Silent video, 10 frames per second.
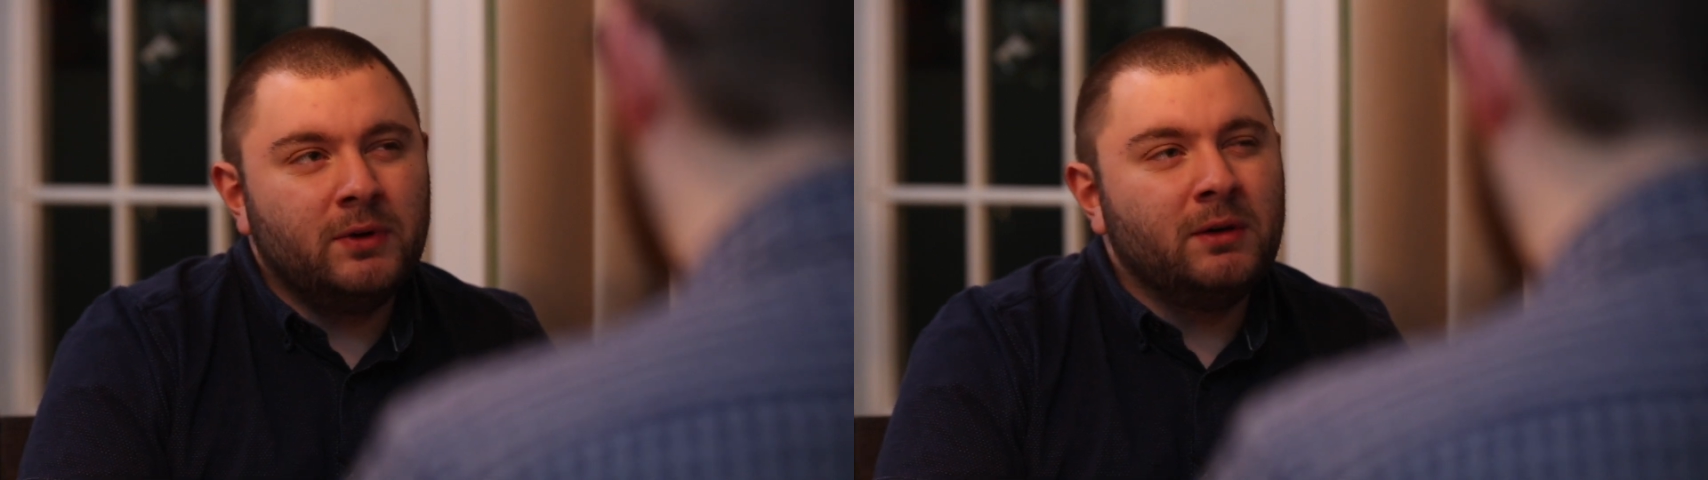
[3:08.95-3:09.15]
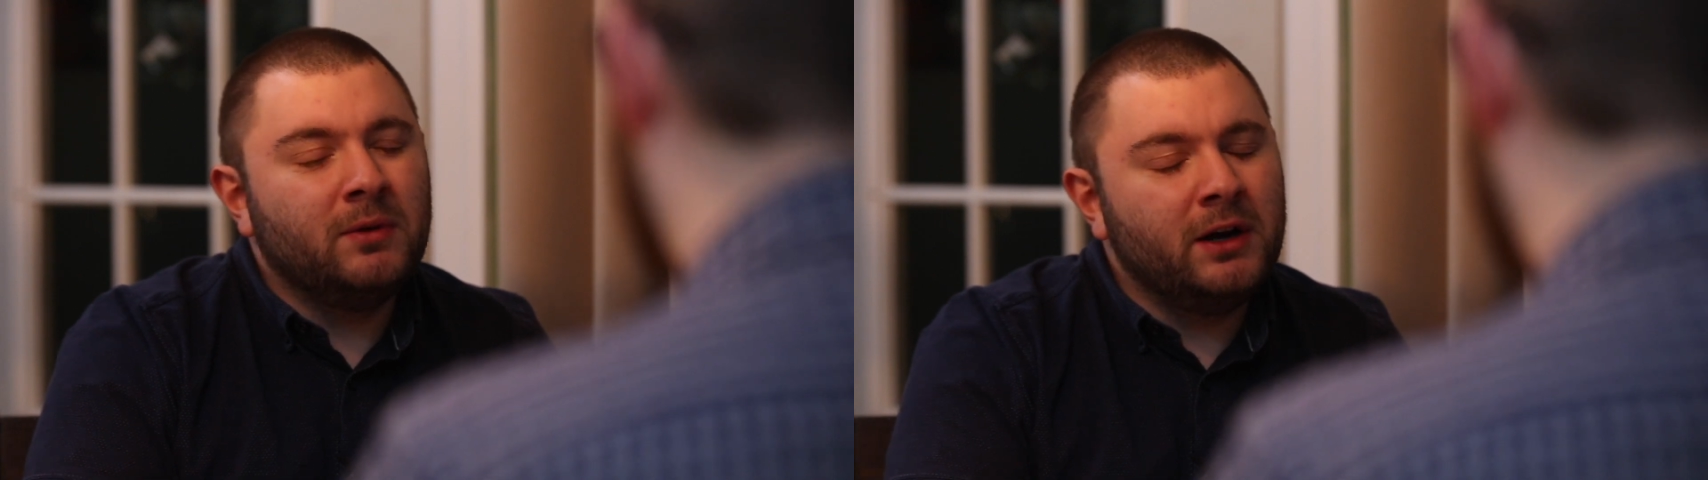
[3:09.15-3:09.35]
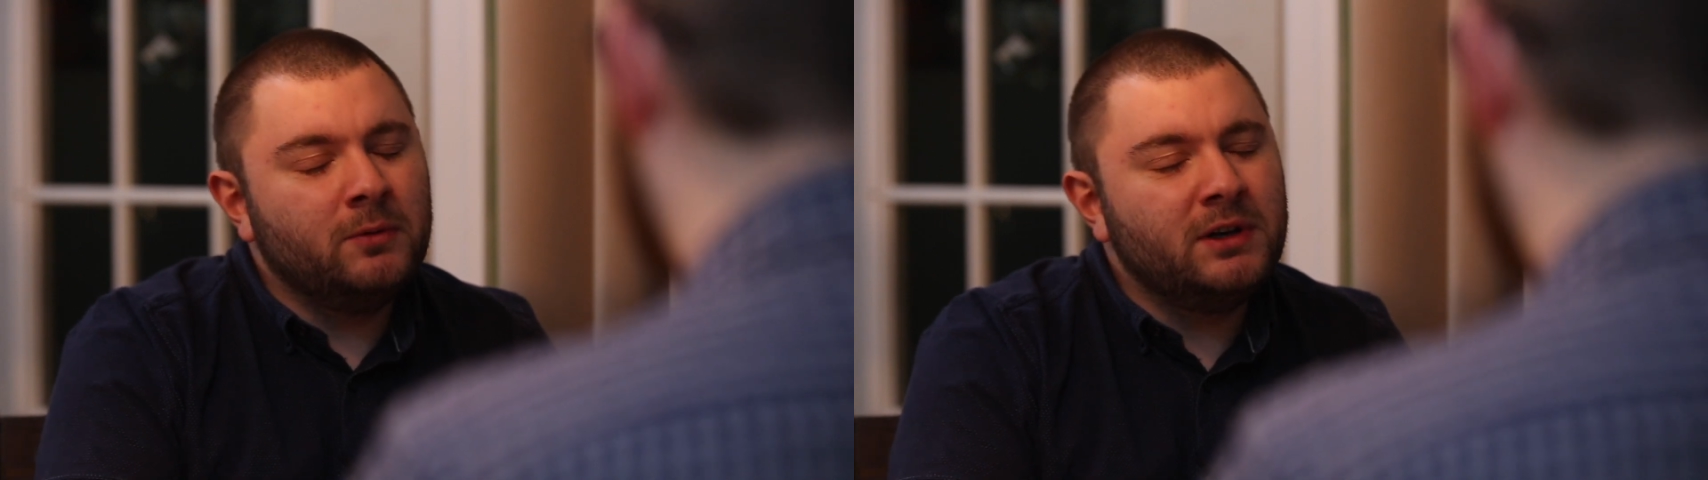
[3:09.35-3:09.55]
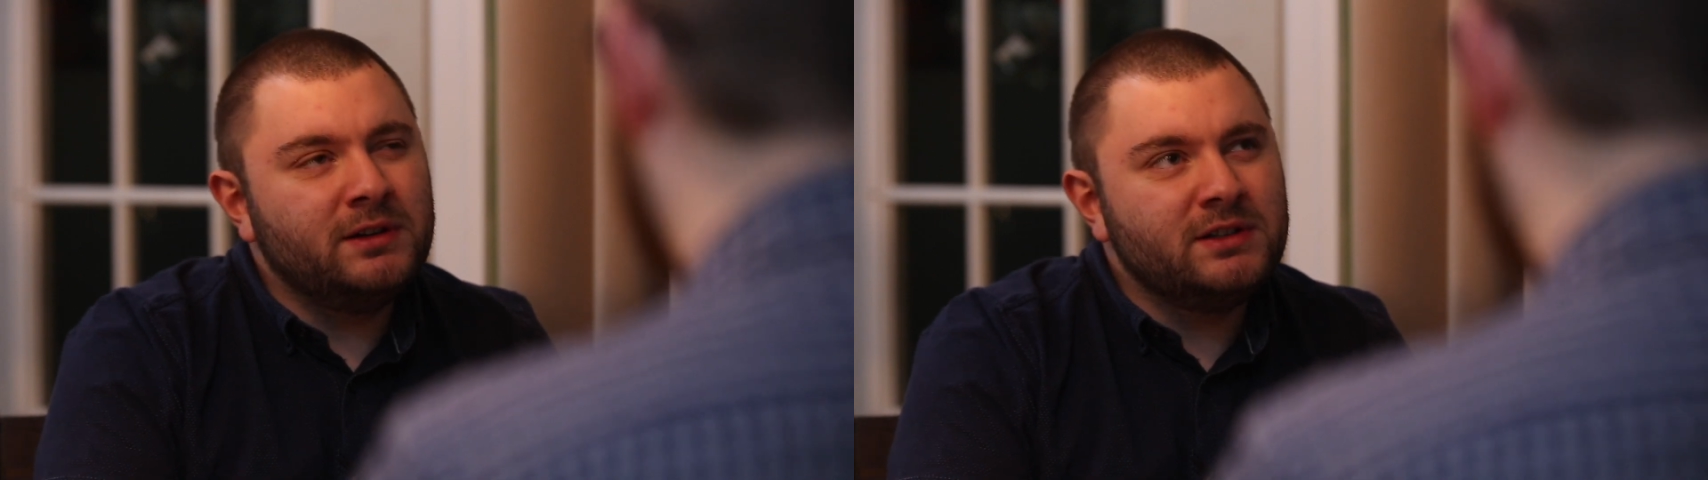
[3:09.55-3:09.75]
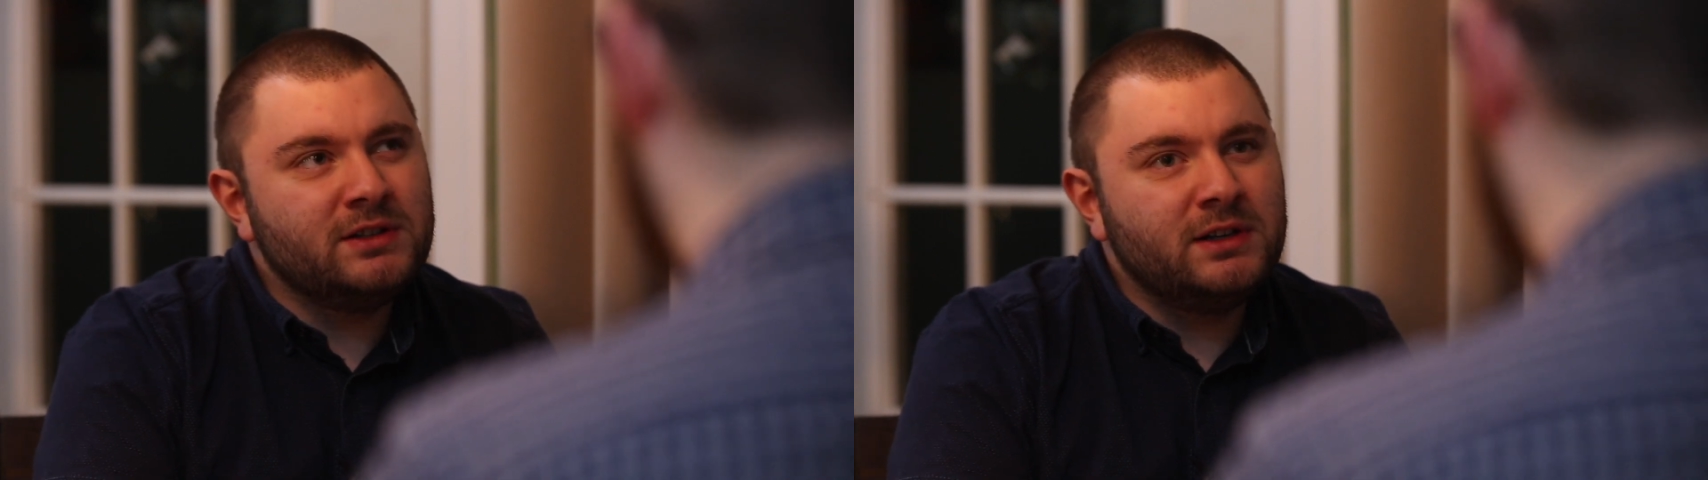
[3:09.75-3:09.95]
wait, why are we
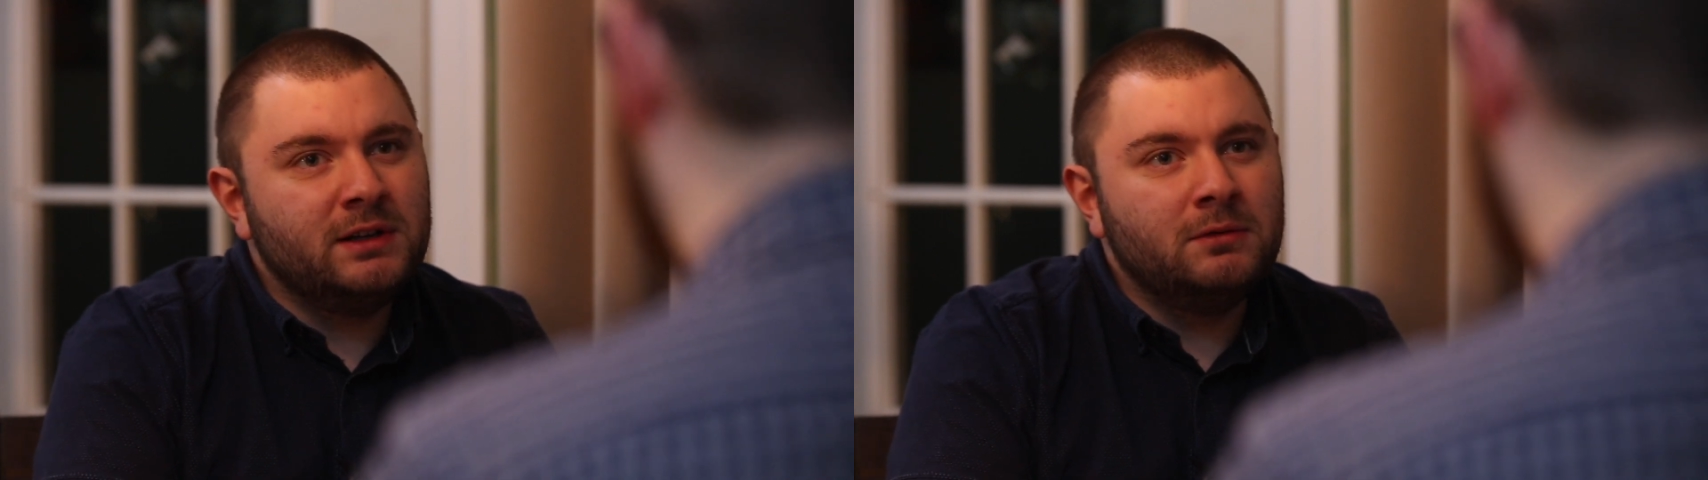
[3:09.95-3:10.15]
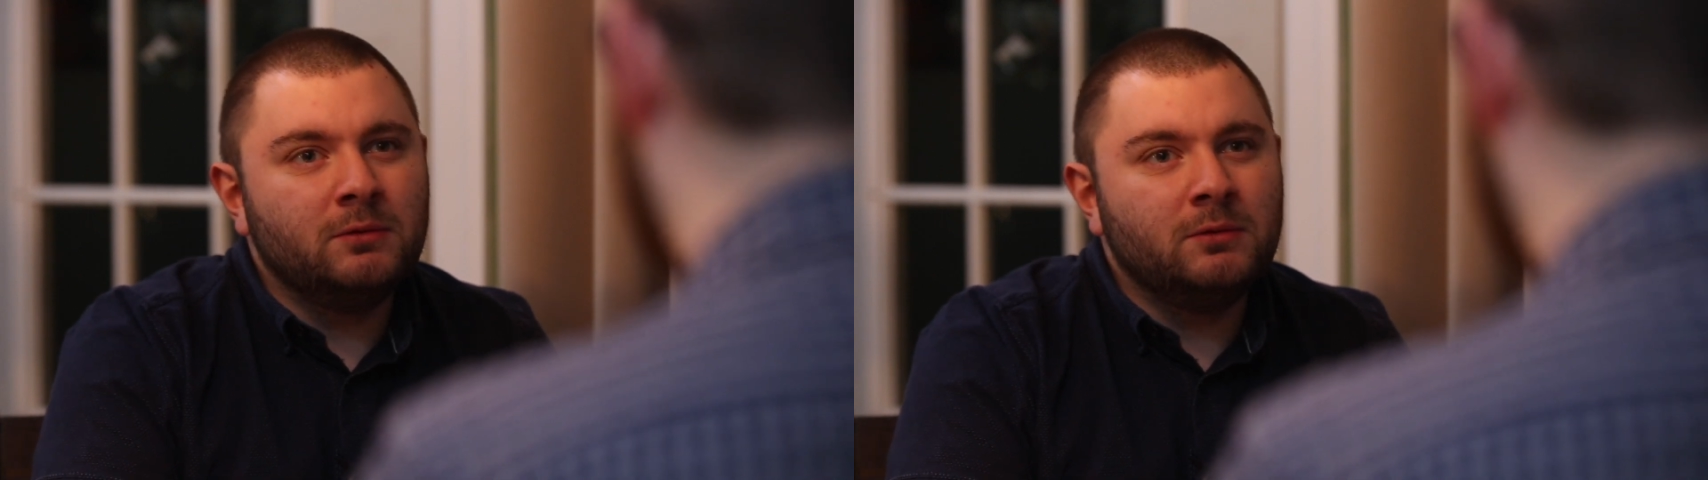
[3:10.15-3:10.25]
in this scene?